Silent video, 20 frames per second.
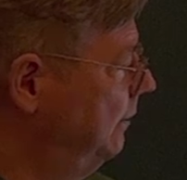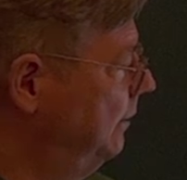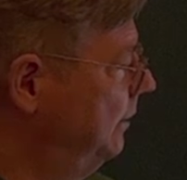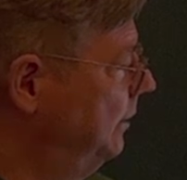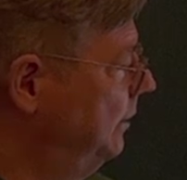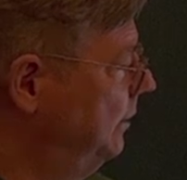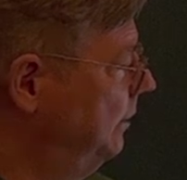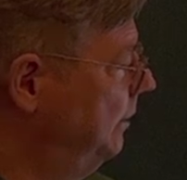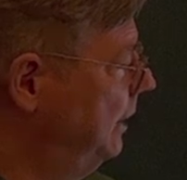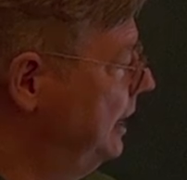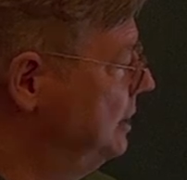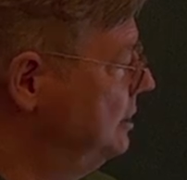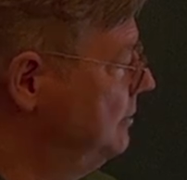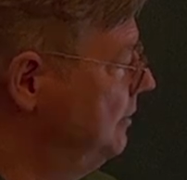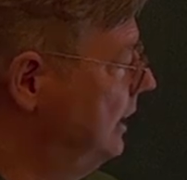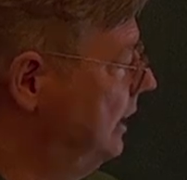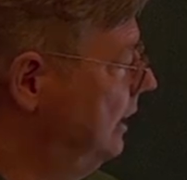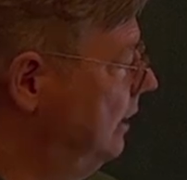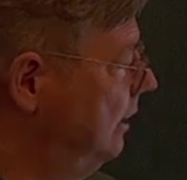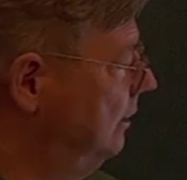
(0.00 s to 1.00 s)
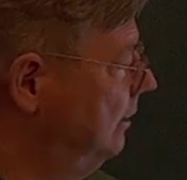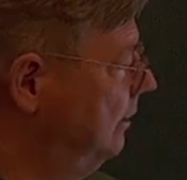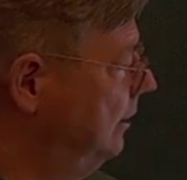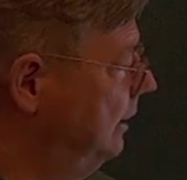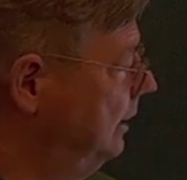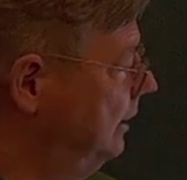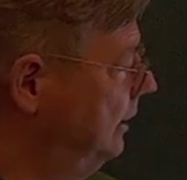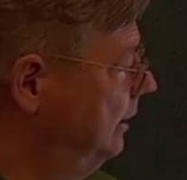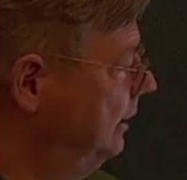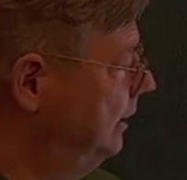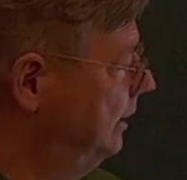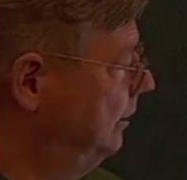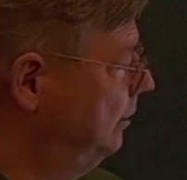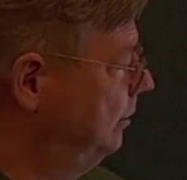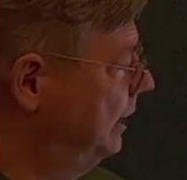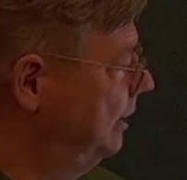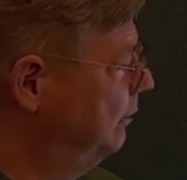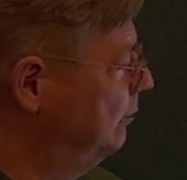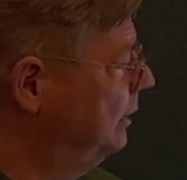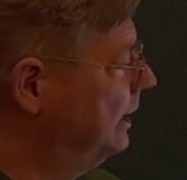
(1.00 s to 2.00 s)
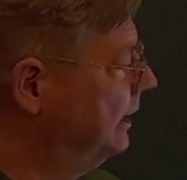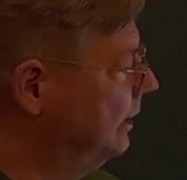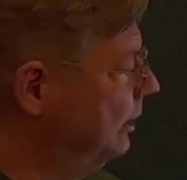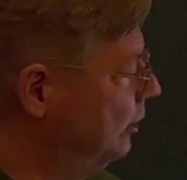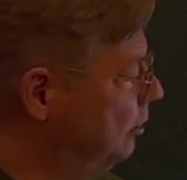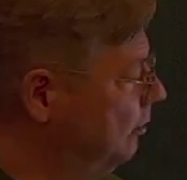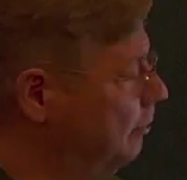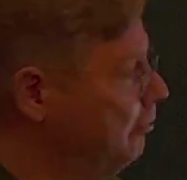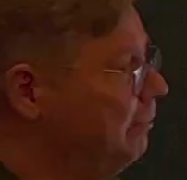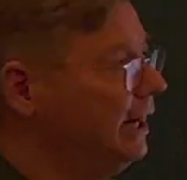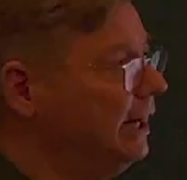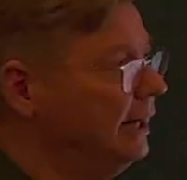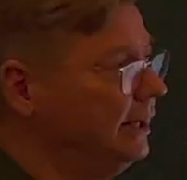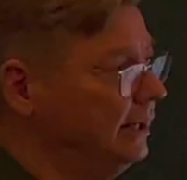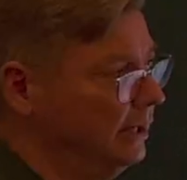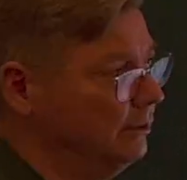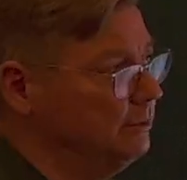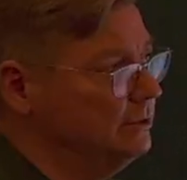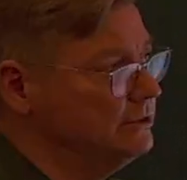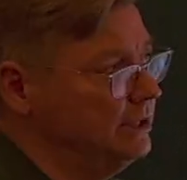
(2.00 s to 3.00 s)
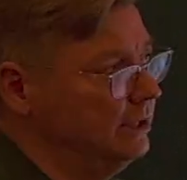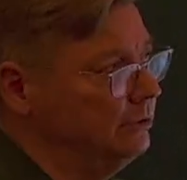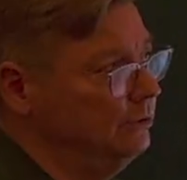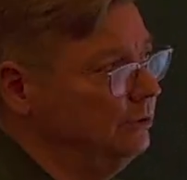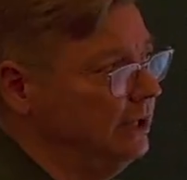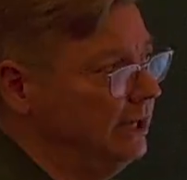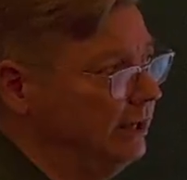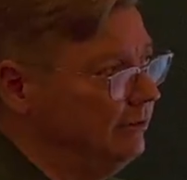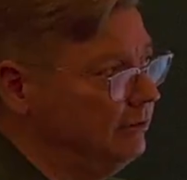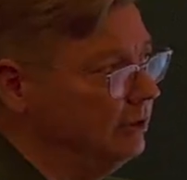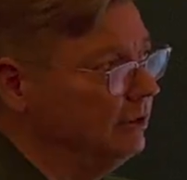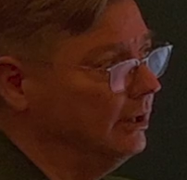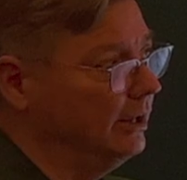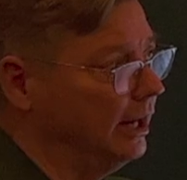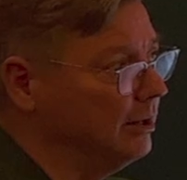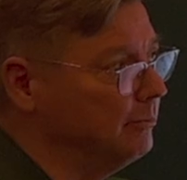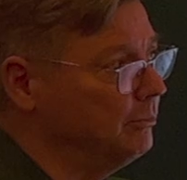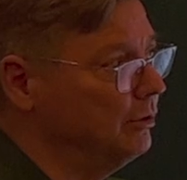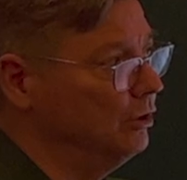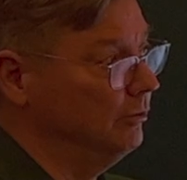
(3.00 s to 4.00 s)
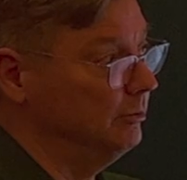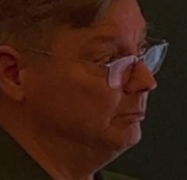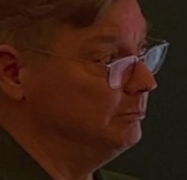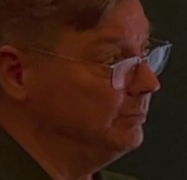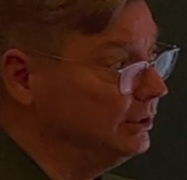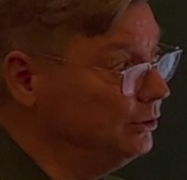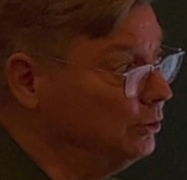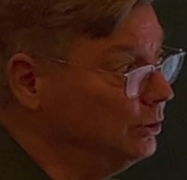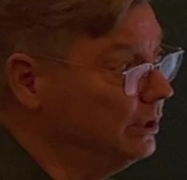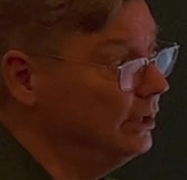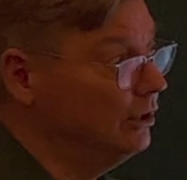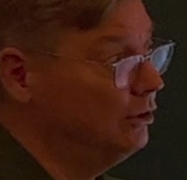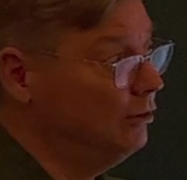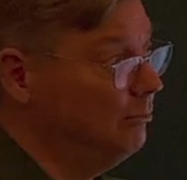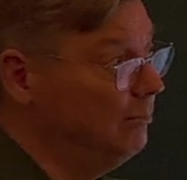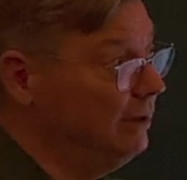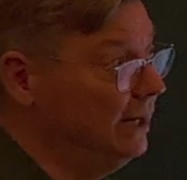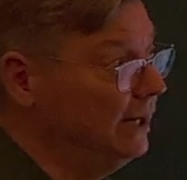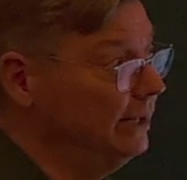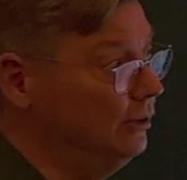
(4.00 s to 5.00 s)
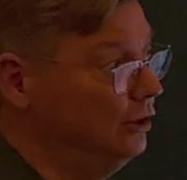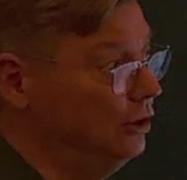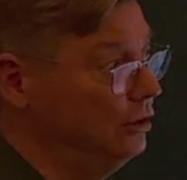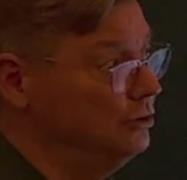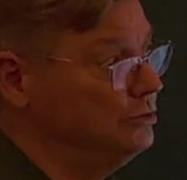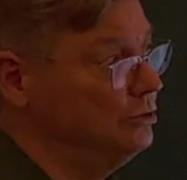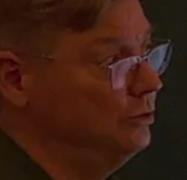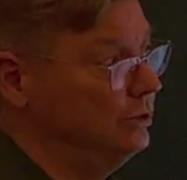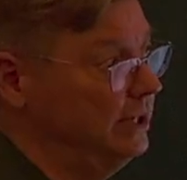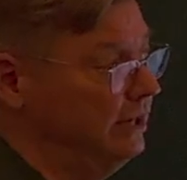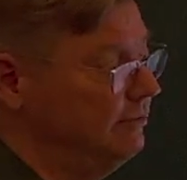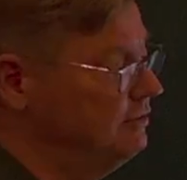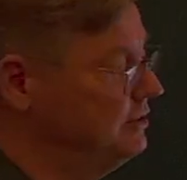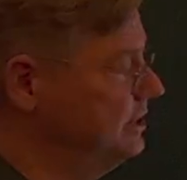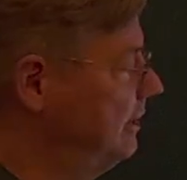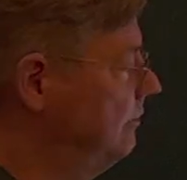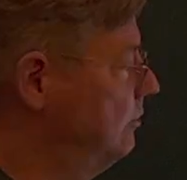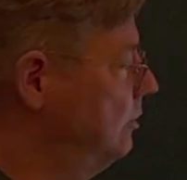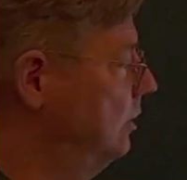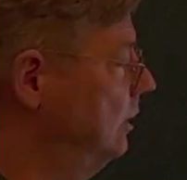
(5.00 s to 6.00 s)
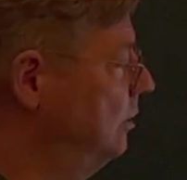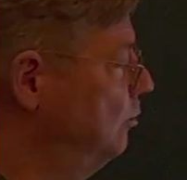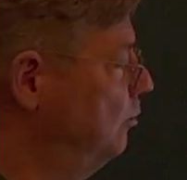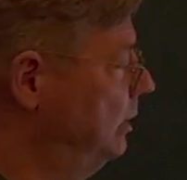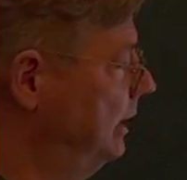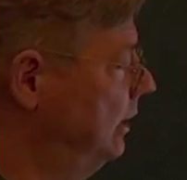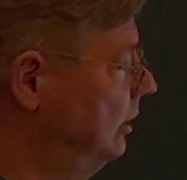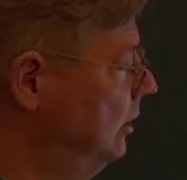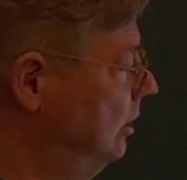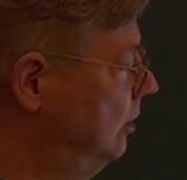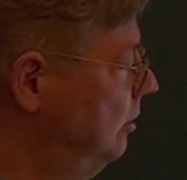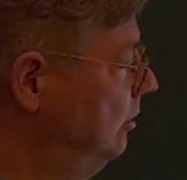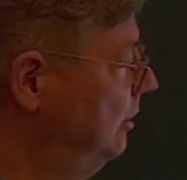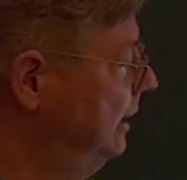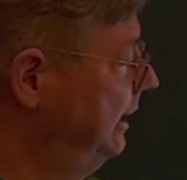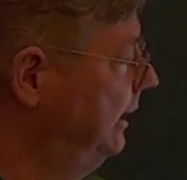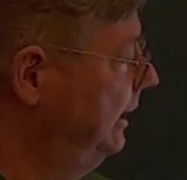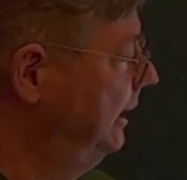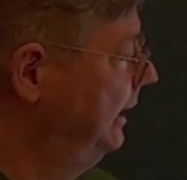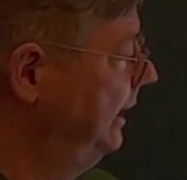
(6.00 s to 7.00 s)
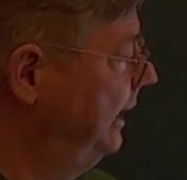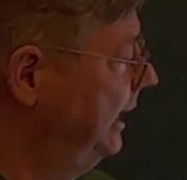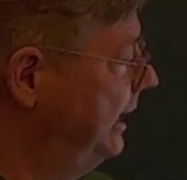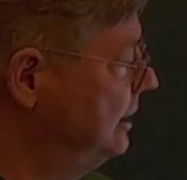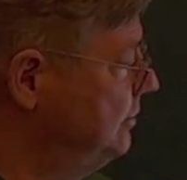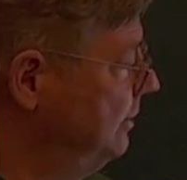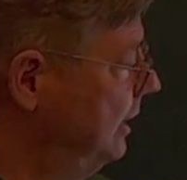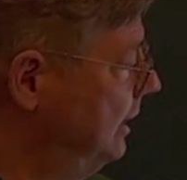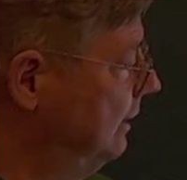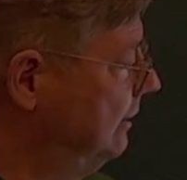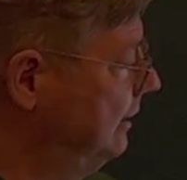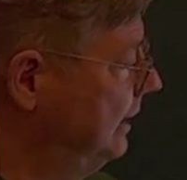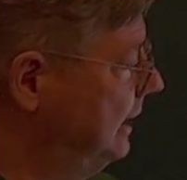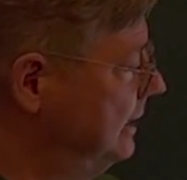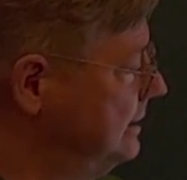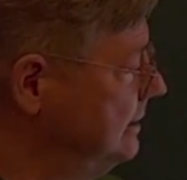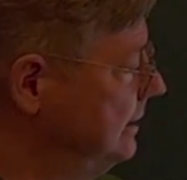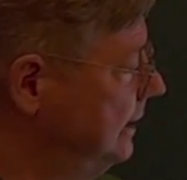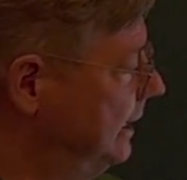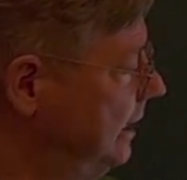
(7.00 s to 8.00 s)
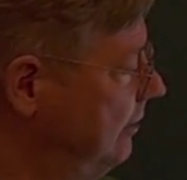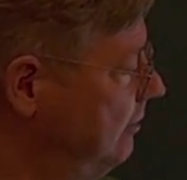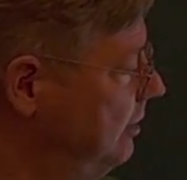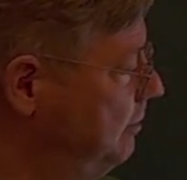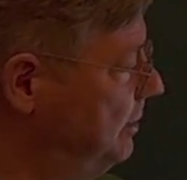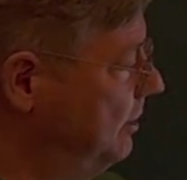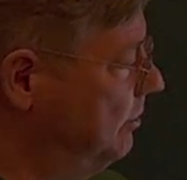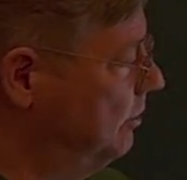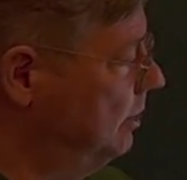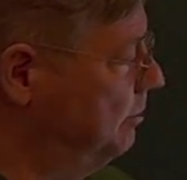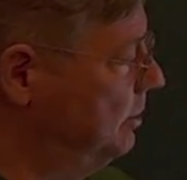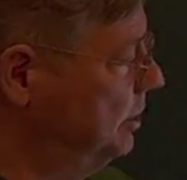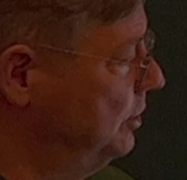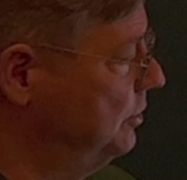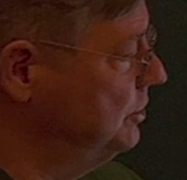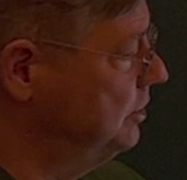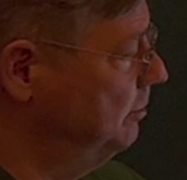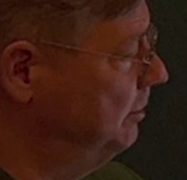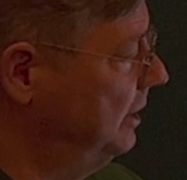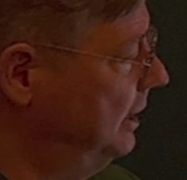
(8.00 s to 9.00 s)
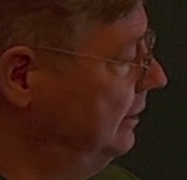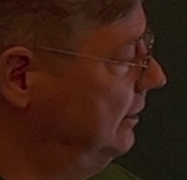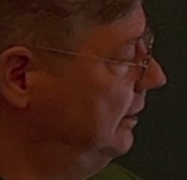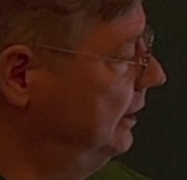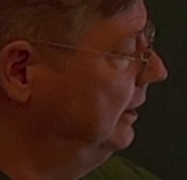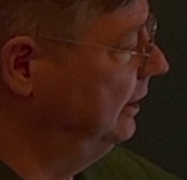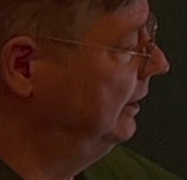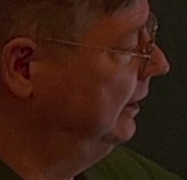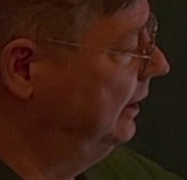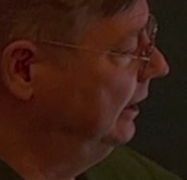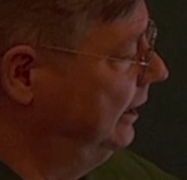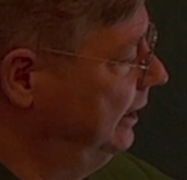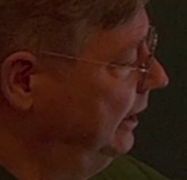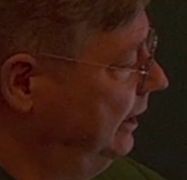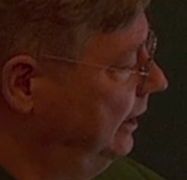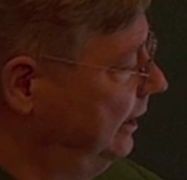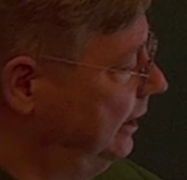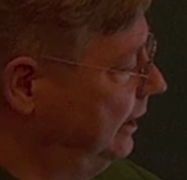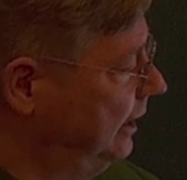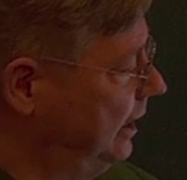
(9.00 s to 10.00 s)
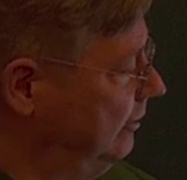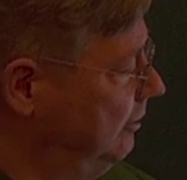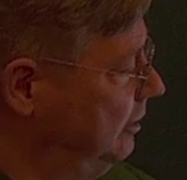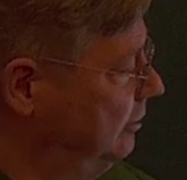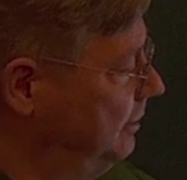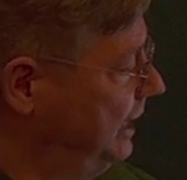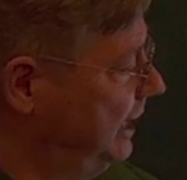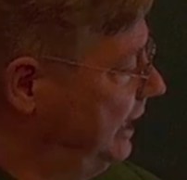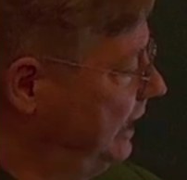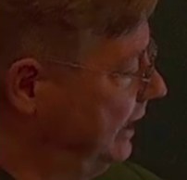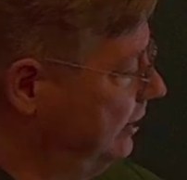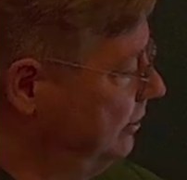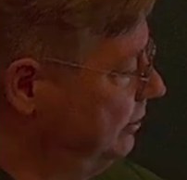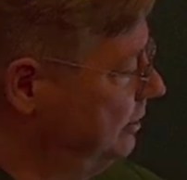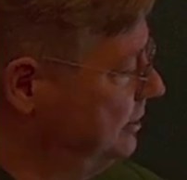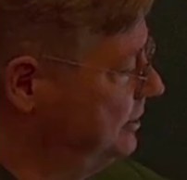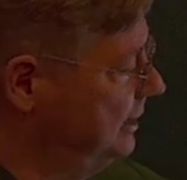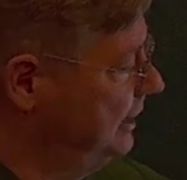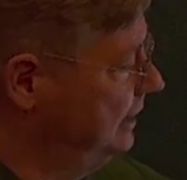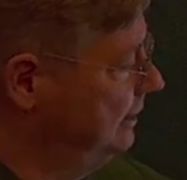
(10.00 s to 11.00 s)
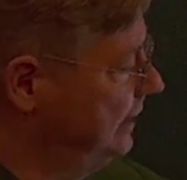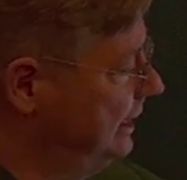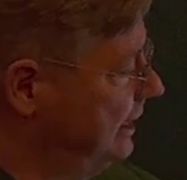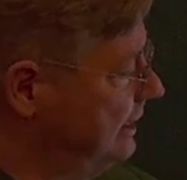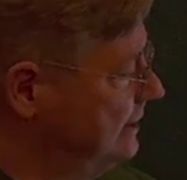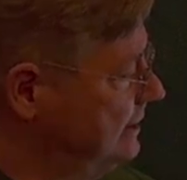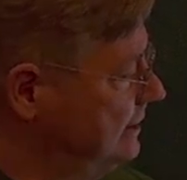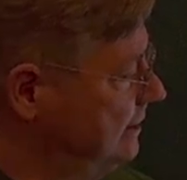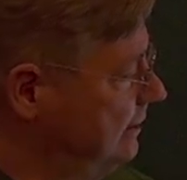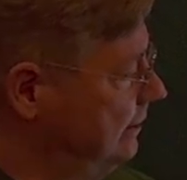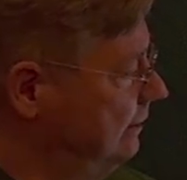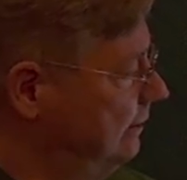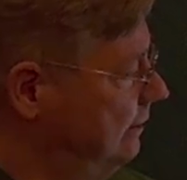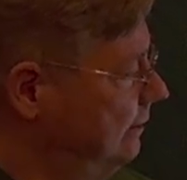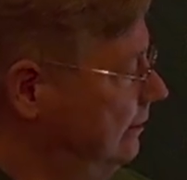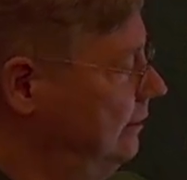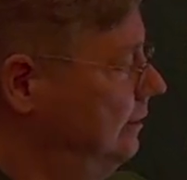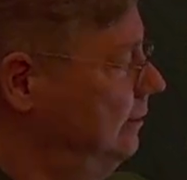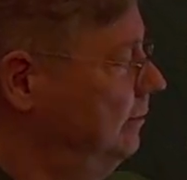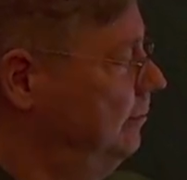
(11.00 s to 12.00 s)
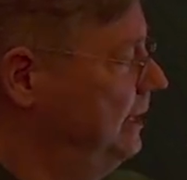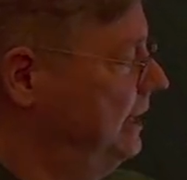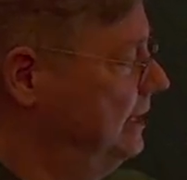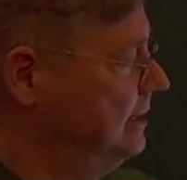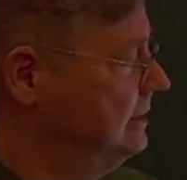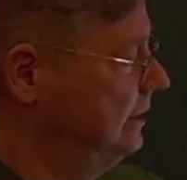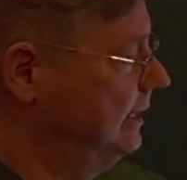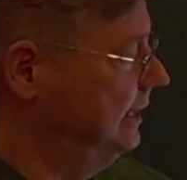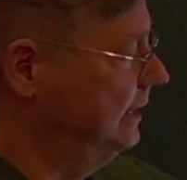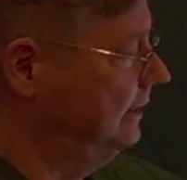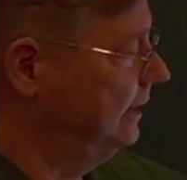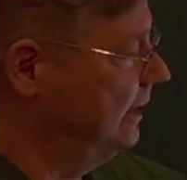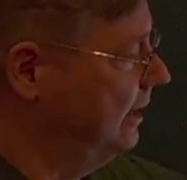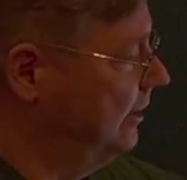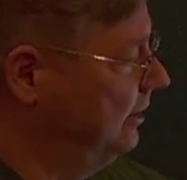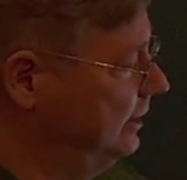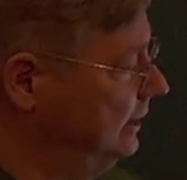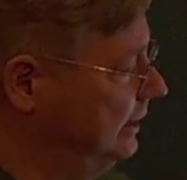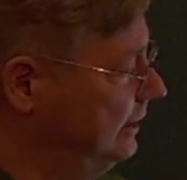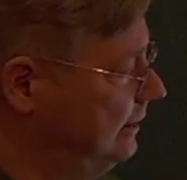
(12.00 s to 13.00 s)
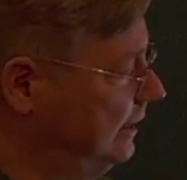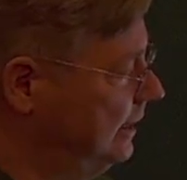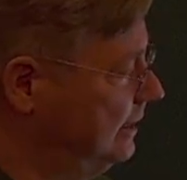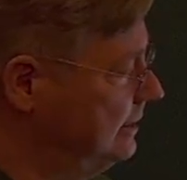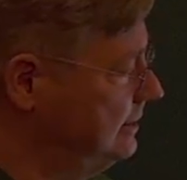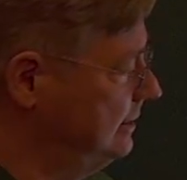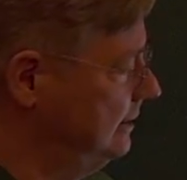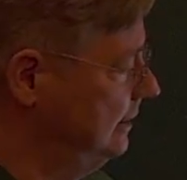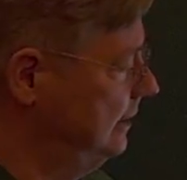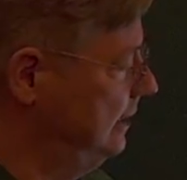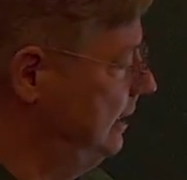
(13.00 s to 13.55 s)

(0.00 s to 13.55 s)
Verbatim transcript: uh, HVL, and we can combine, like we said, you have a library of it, but you can combine mm -hmm. those, so you have several in one go. HVL test, a KVP reproducibility, a KVP accuracy test, a mass linearity test,